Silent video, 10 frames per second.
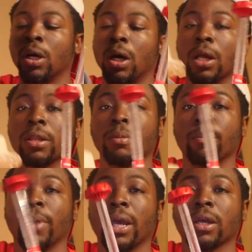On the
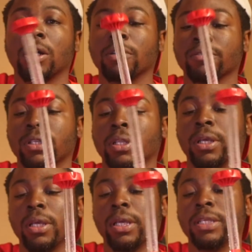back of it
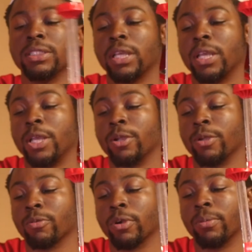is a
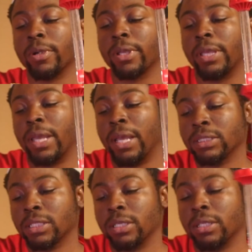rubber
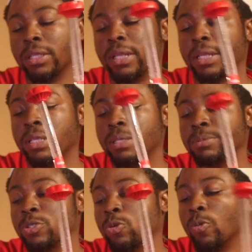gasket that
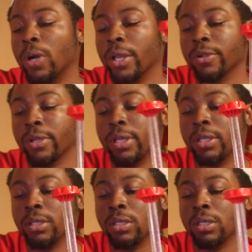keeps the wire in.